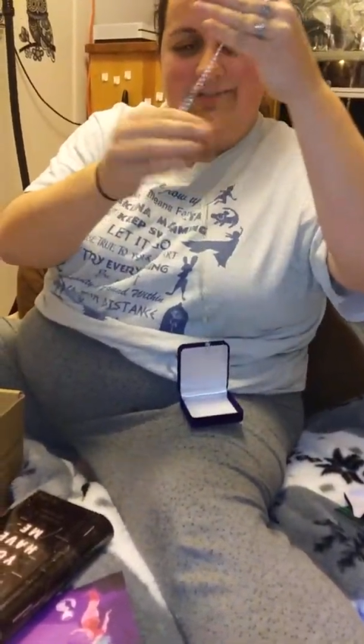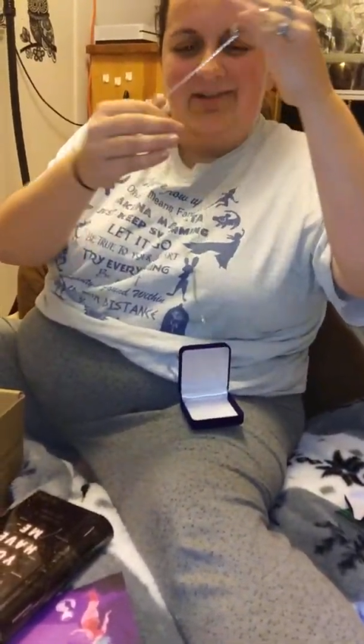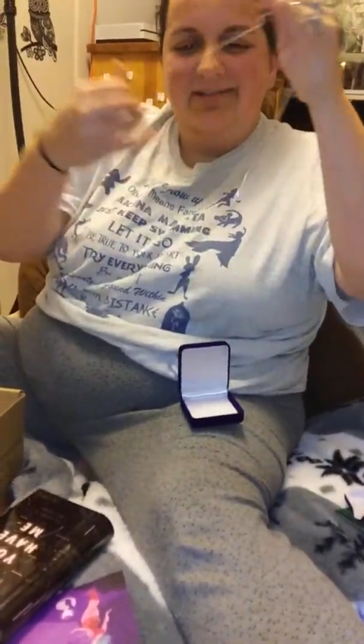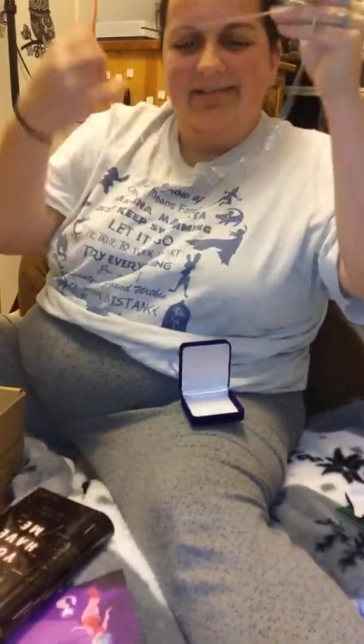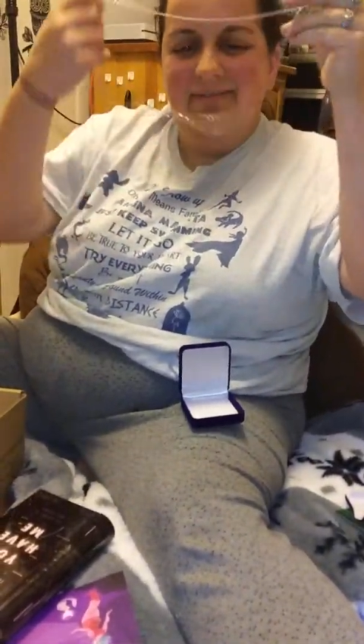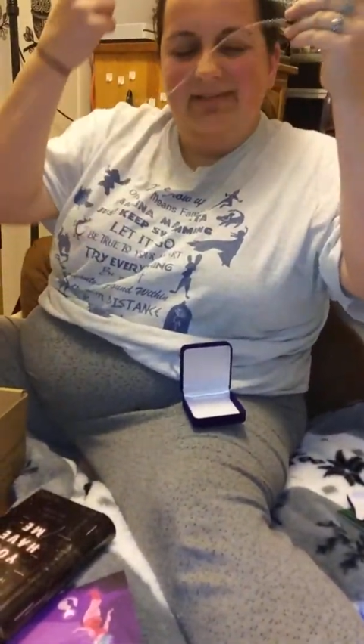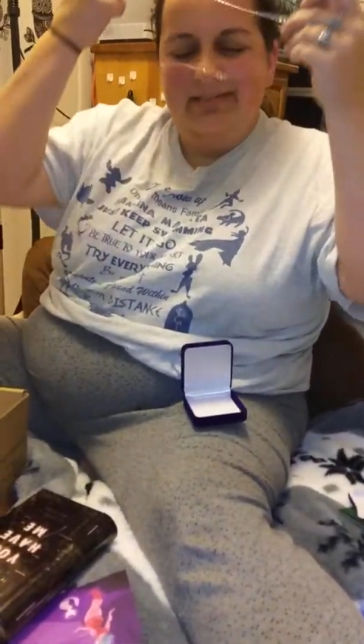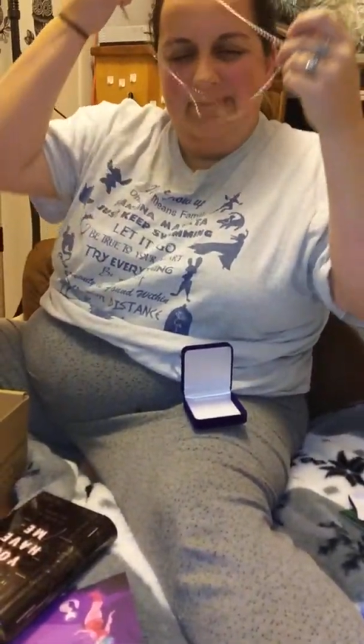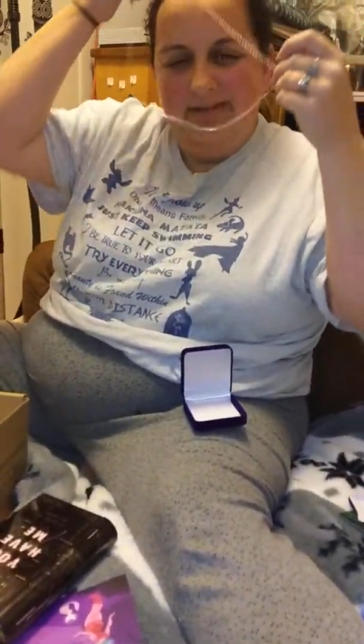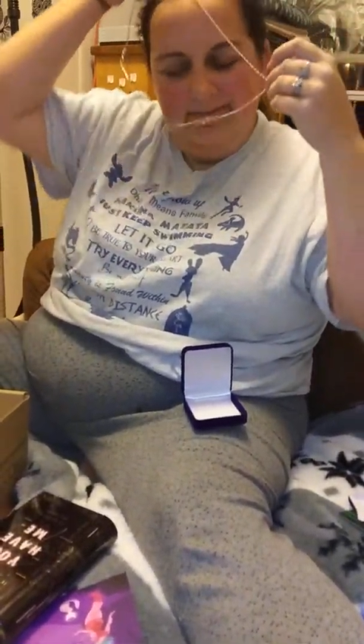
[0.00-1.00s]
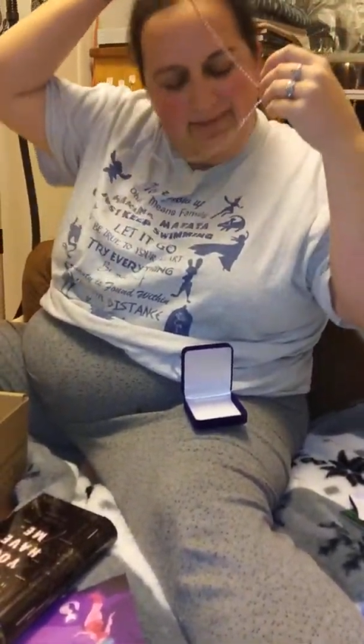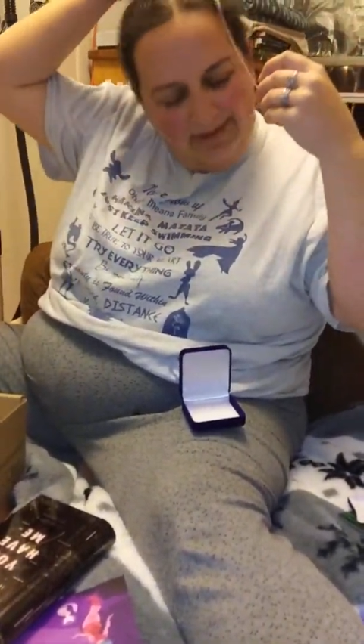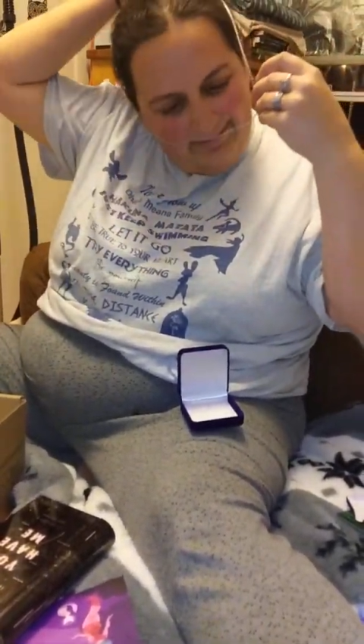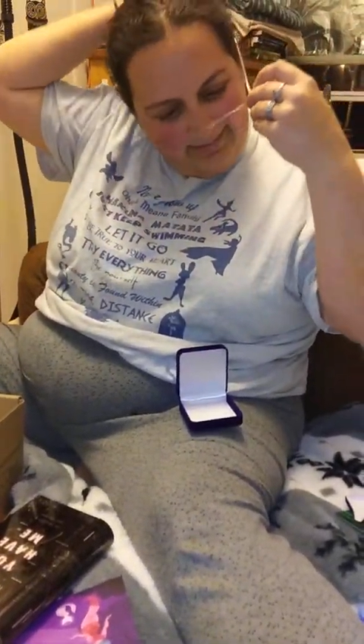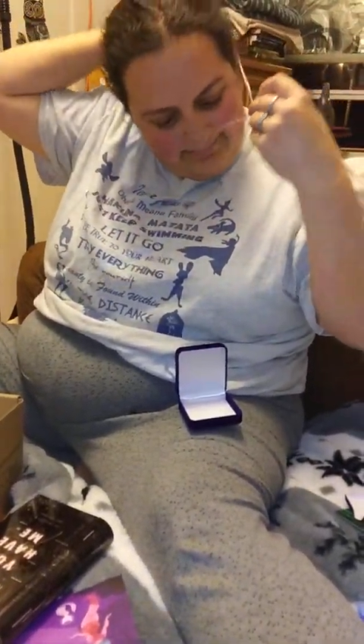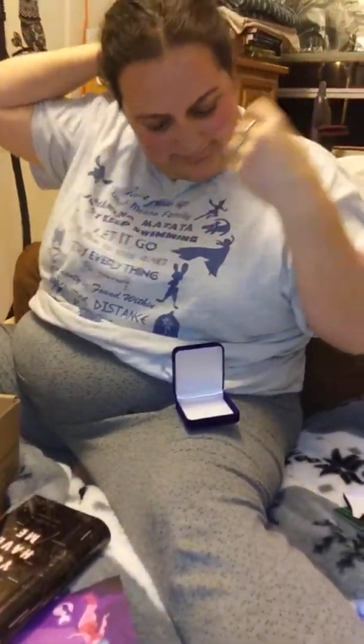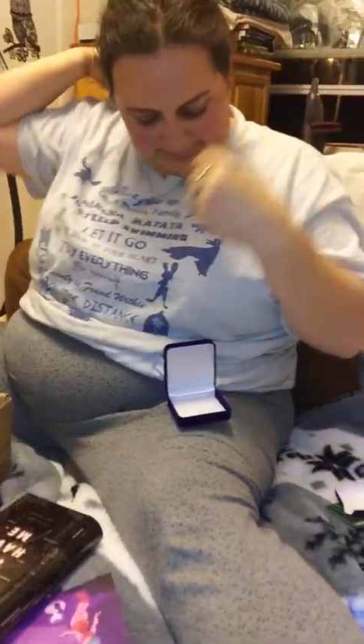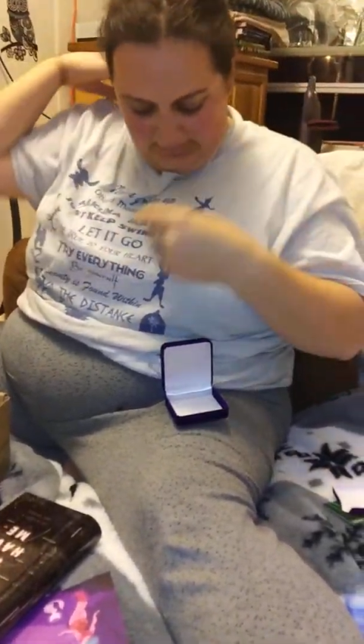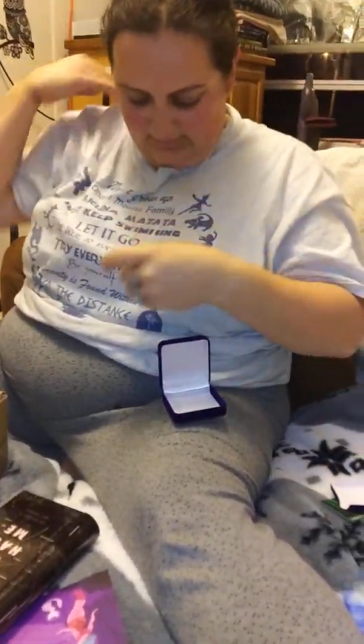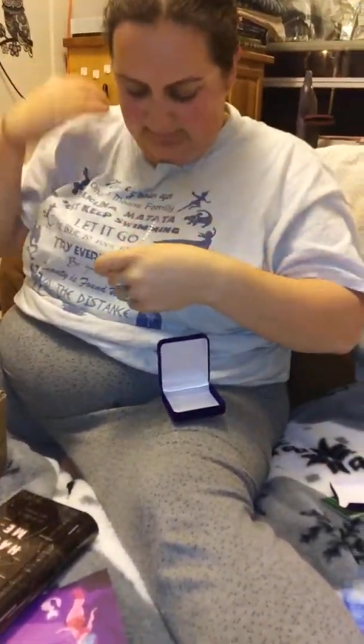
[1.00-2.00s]
Dawson wants me to wear it.
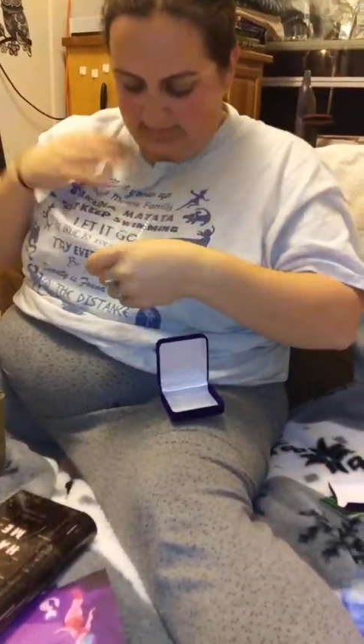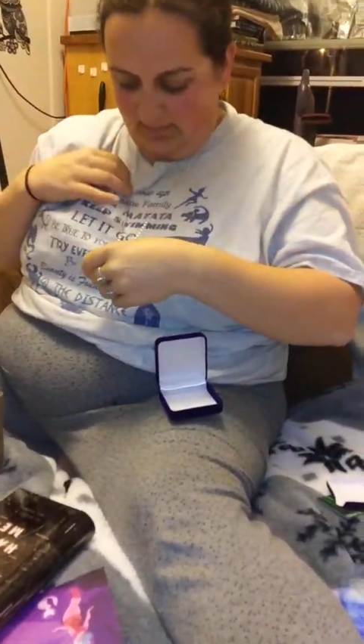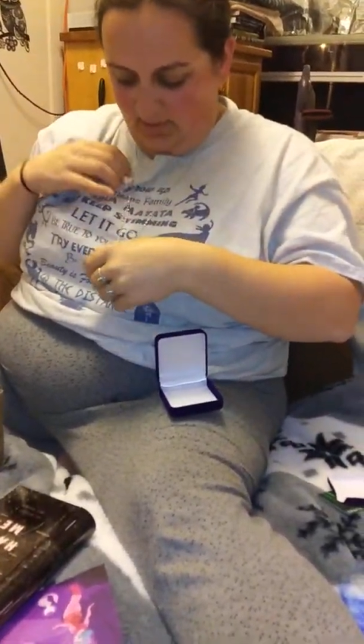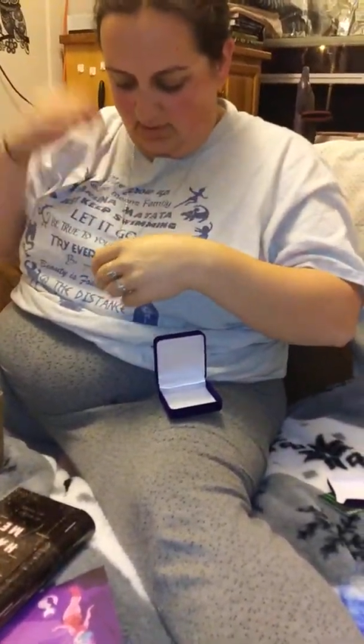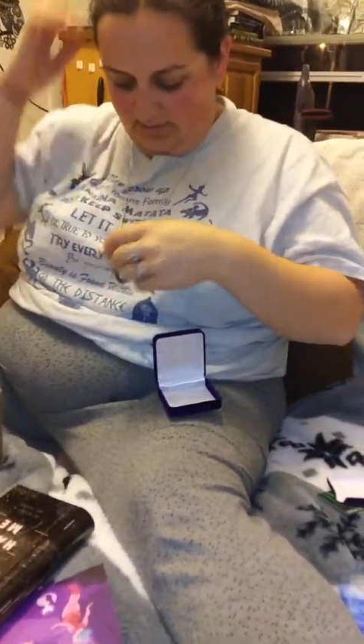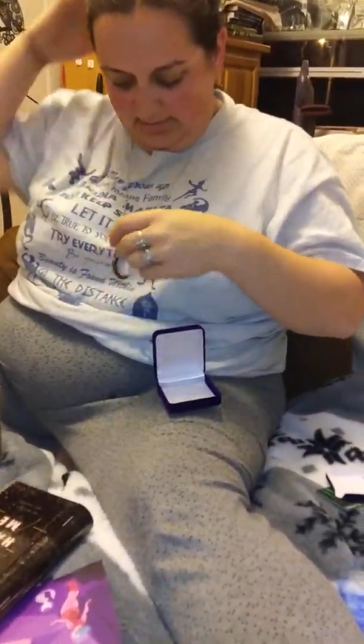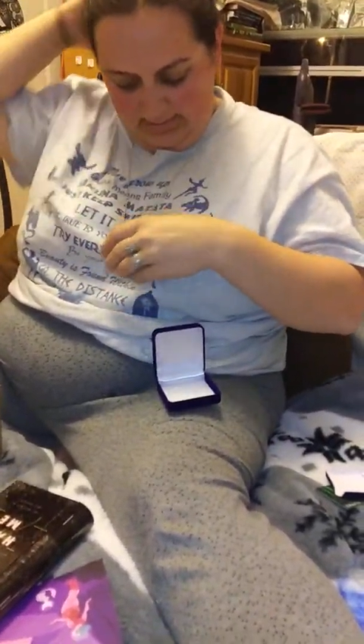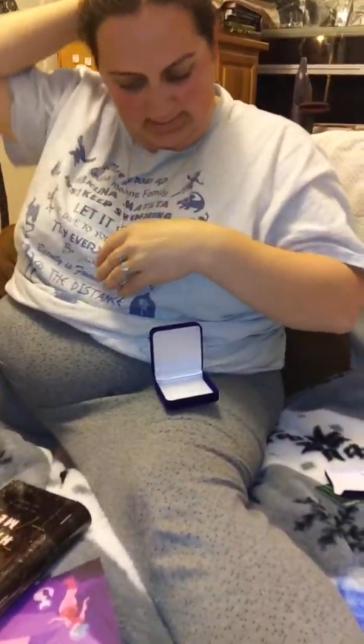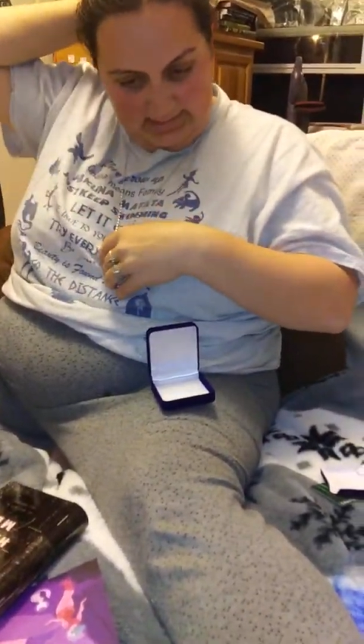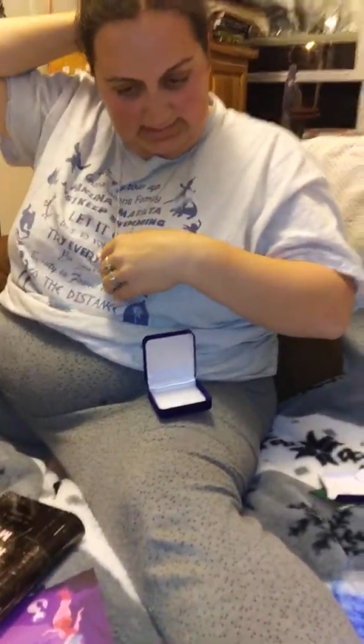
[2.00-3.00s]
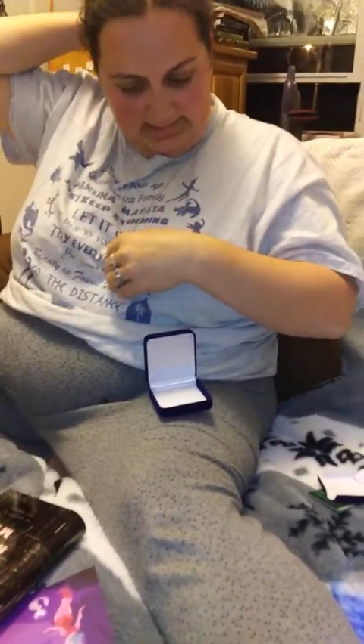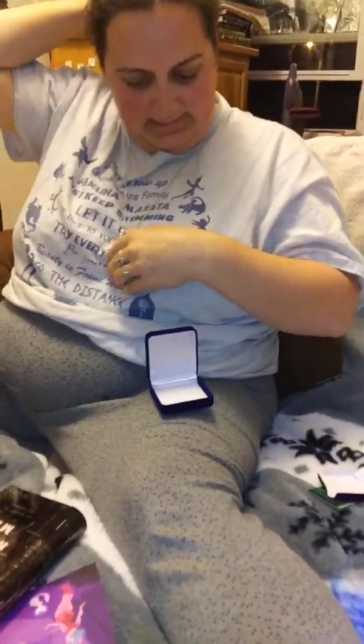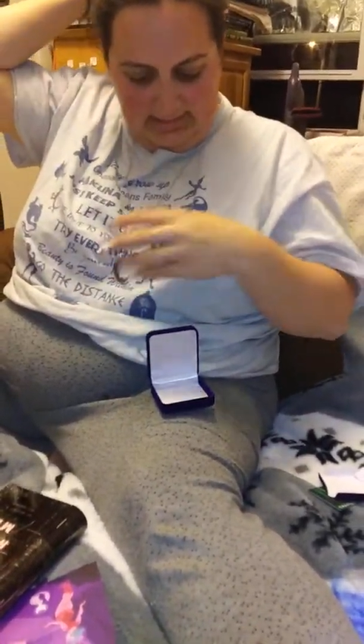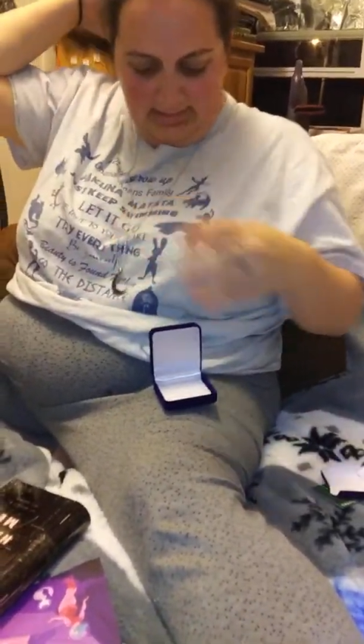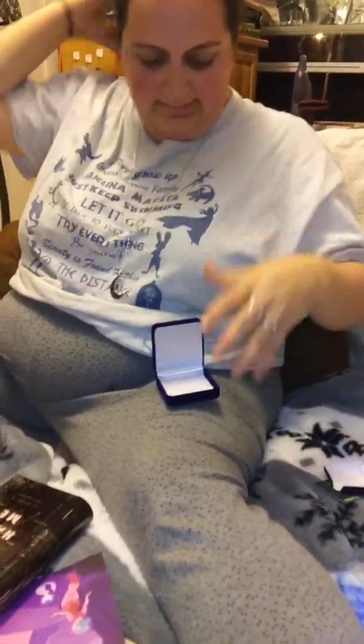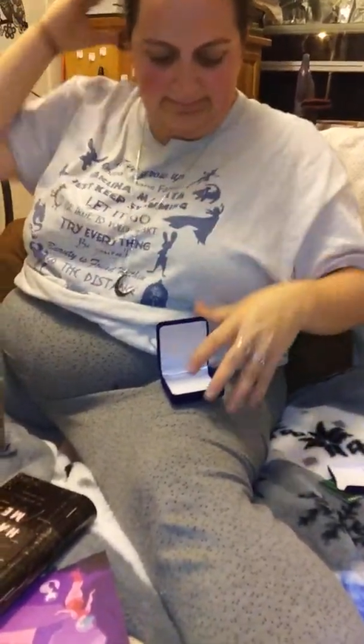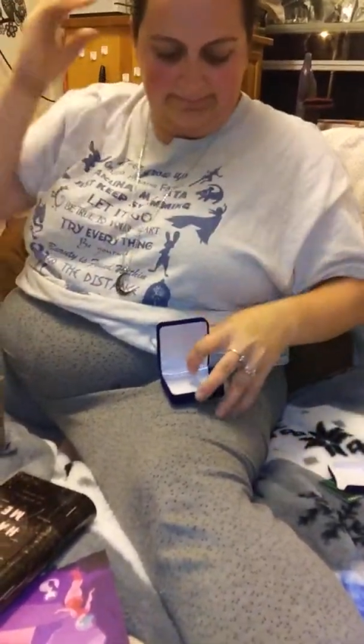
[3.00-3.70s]
Oh, it's long. I like it.